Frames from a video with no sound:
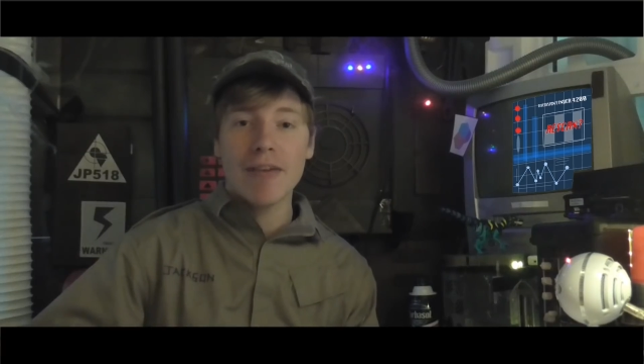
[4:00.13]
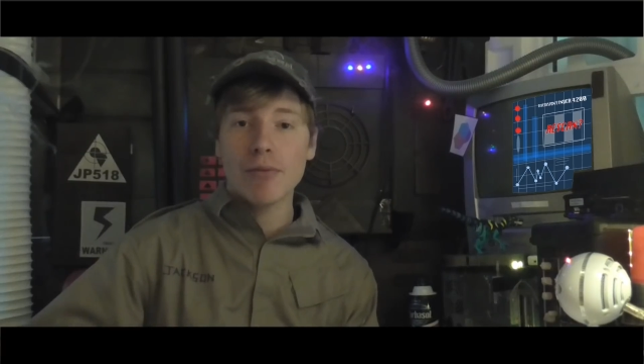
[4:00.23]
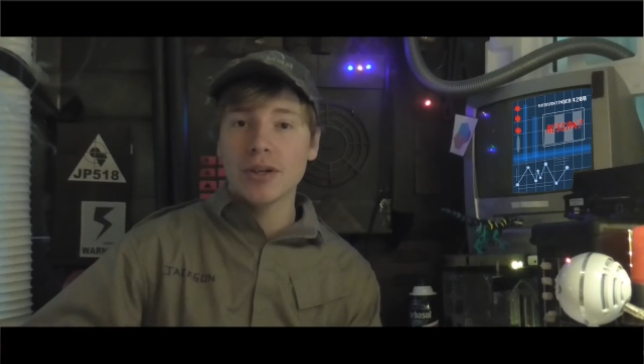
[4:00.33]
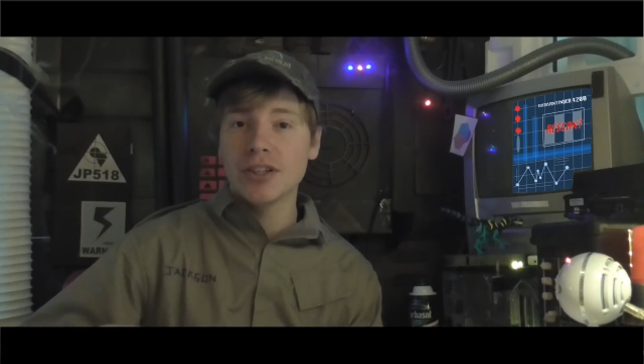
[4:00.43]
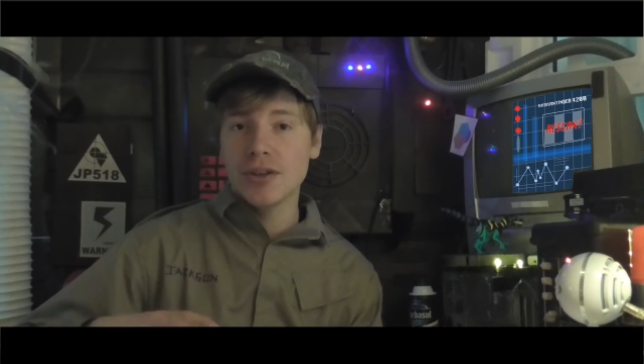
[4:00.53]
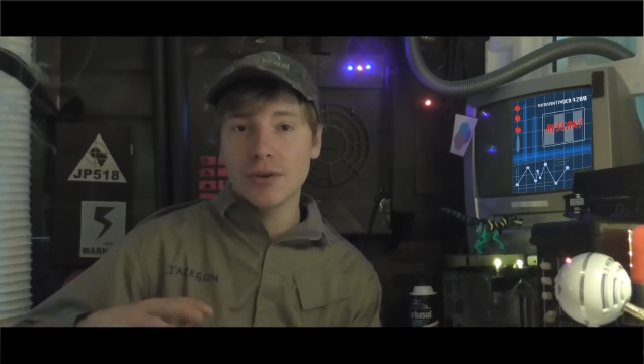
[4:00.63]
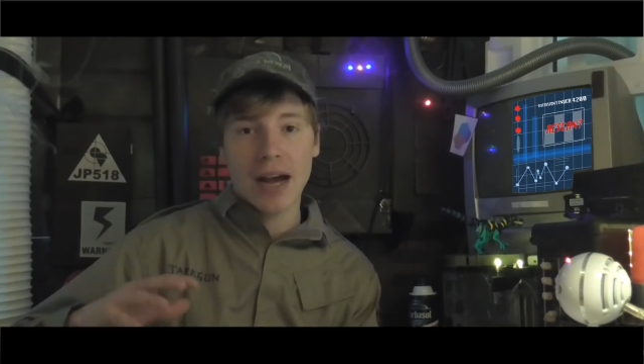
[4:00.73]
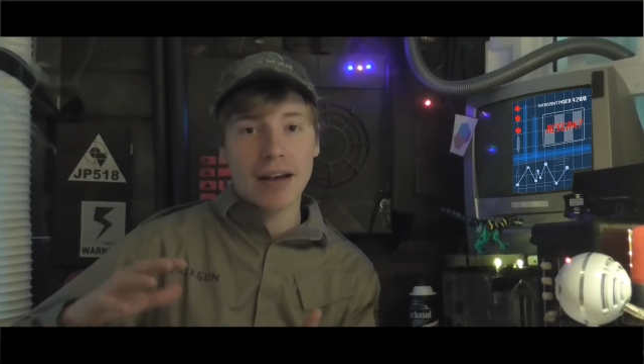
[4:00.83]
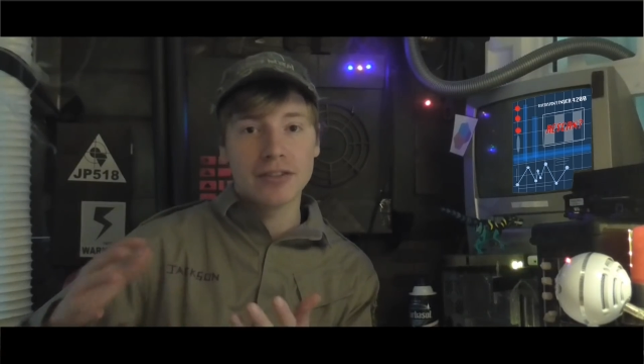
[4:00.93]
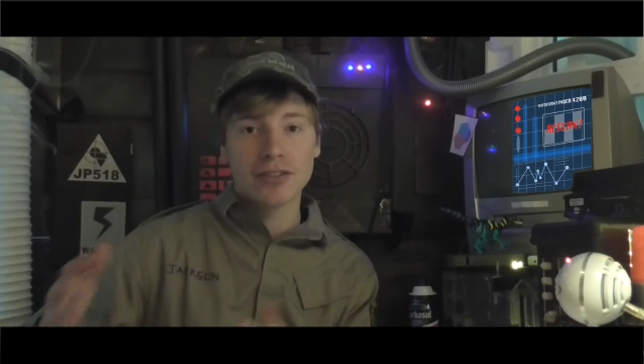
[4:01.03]
Everyone
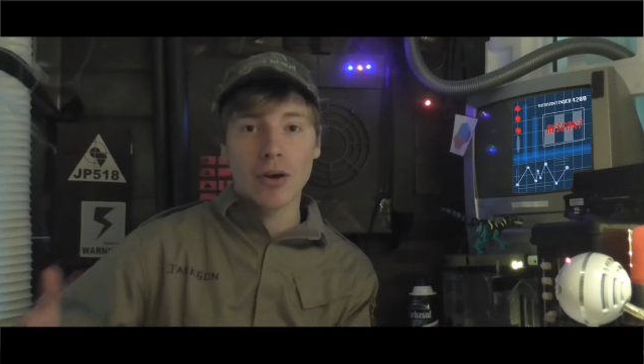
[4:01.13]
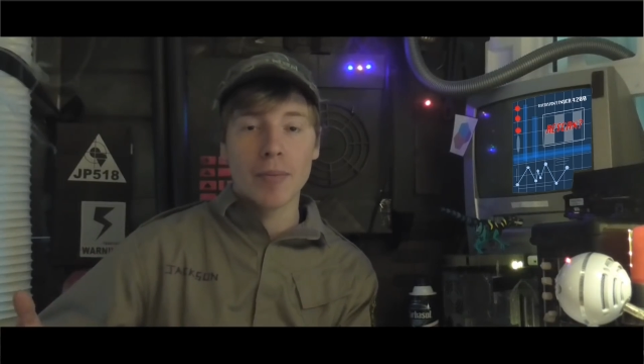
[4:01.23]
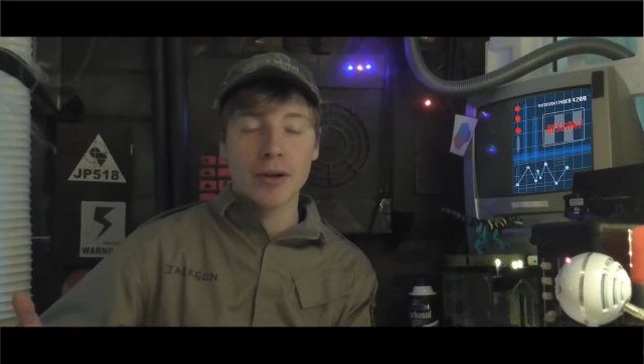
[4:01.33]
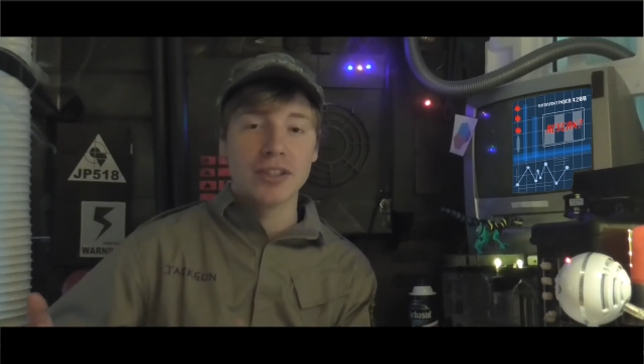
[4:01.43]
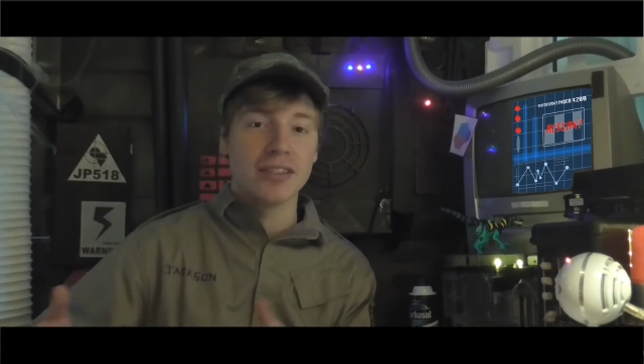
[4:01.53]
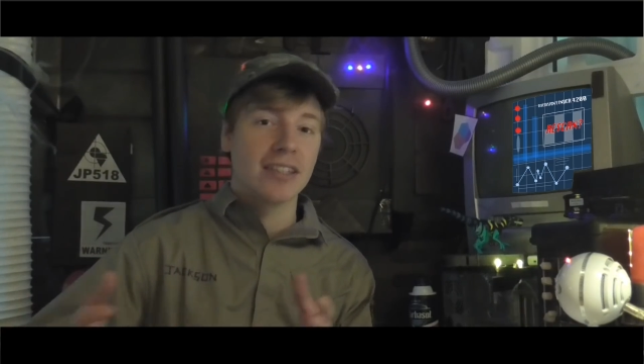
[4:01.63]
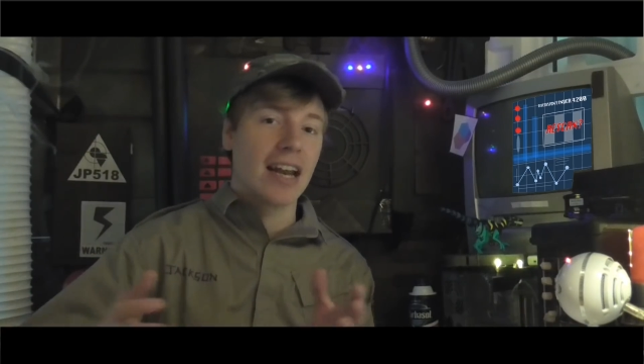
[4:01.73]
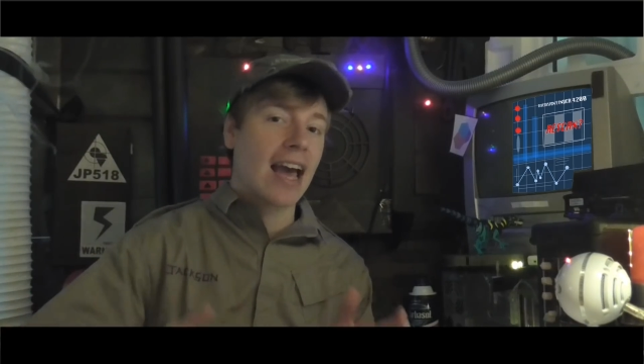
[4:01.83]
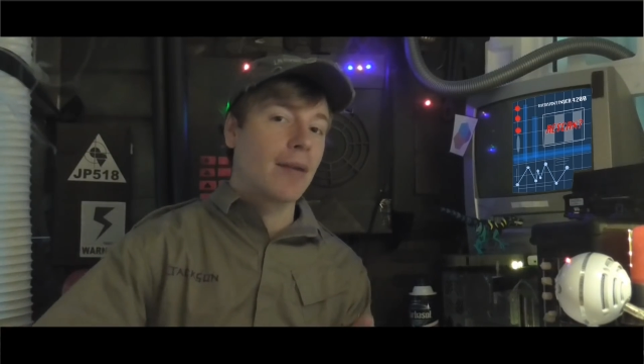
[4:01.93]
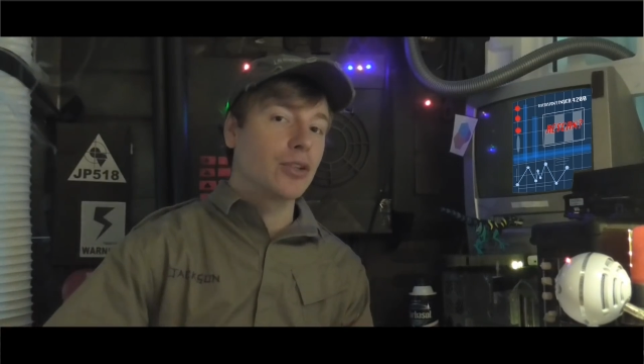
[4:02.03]
knew how stop motions
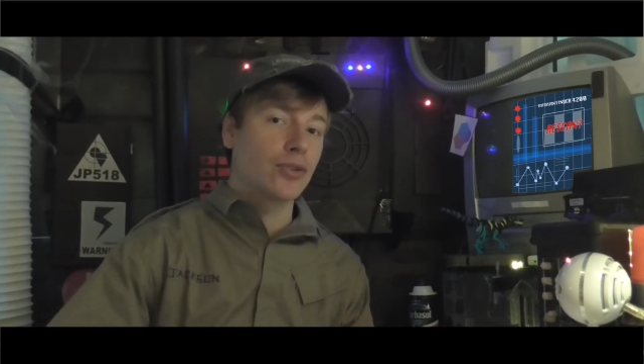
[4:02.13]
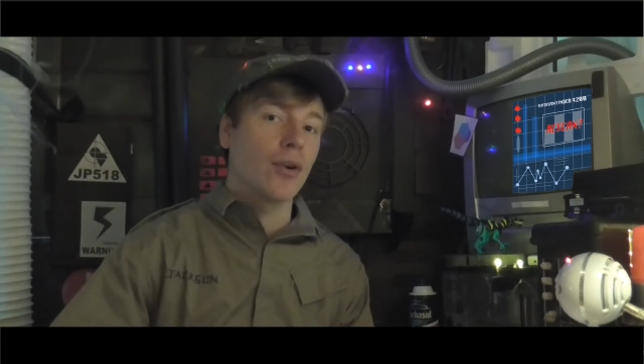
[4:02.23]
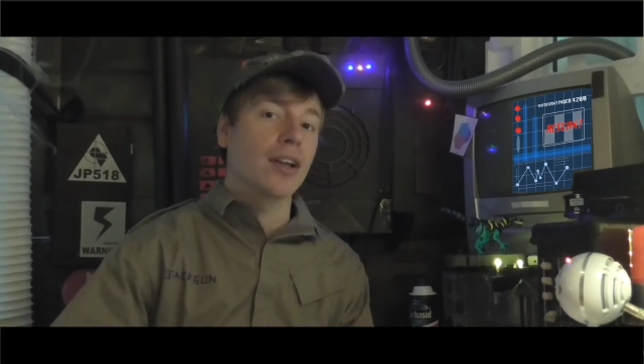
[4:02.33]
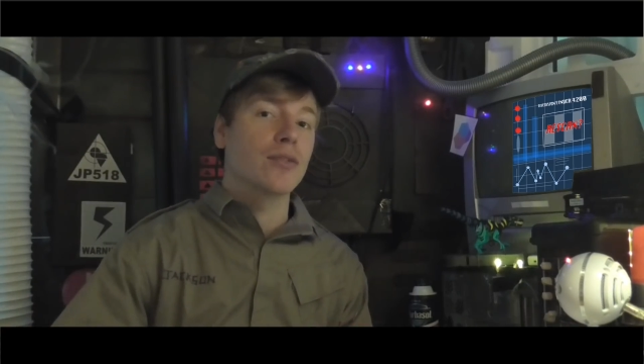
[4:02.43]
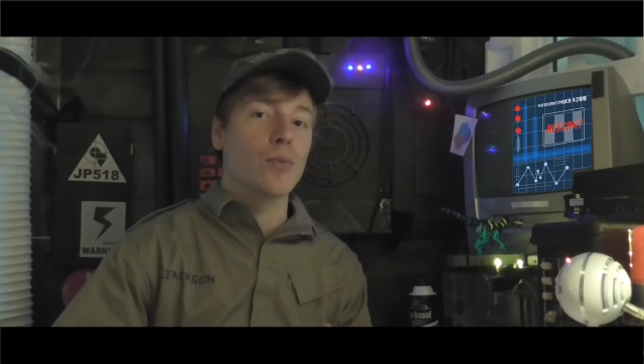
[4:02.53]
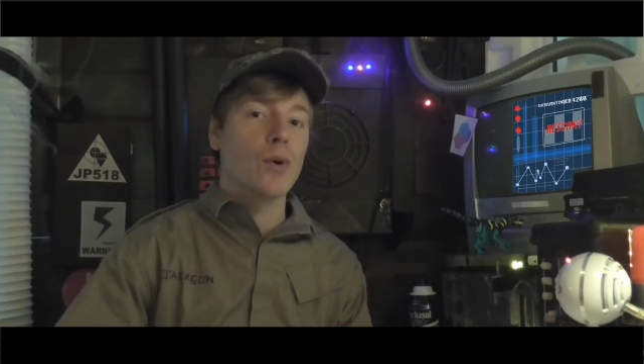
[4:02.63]
and animatronics